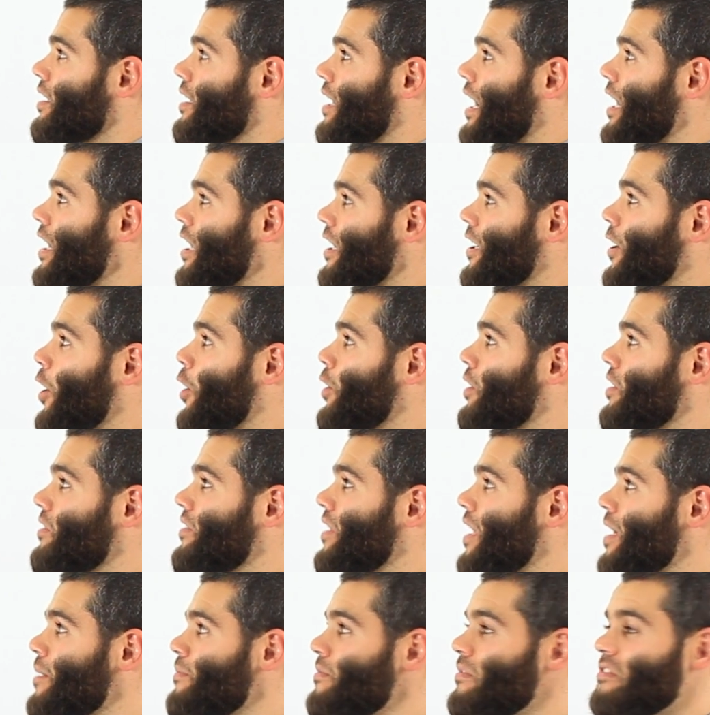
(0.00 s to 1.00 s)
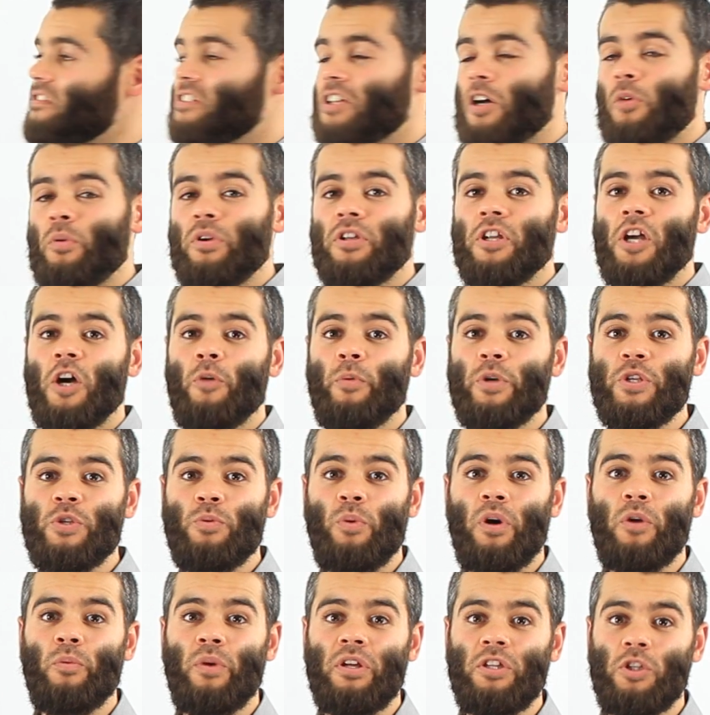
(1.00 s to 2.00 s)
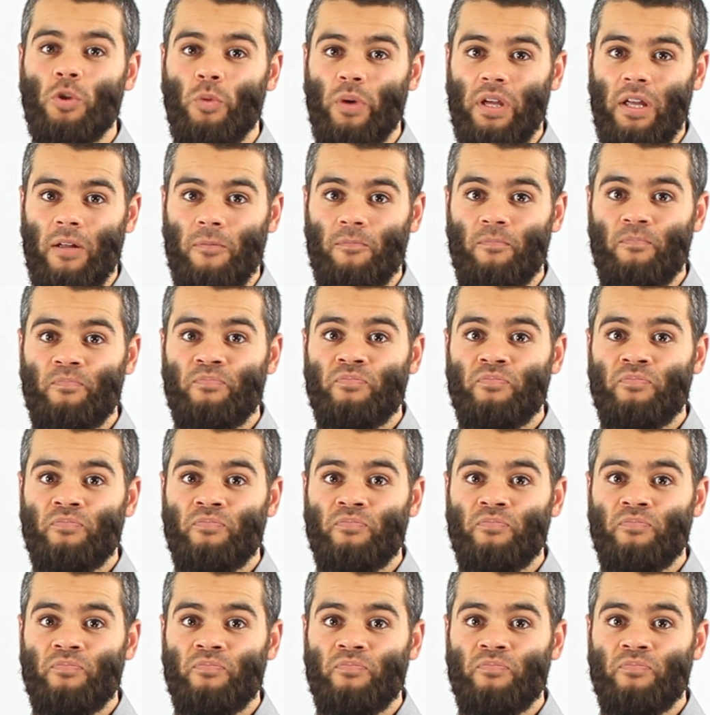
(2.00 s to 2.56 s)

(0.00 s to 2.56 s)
color-coded them so we know which one we're doing.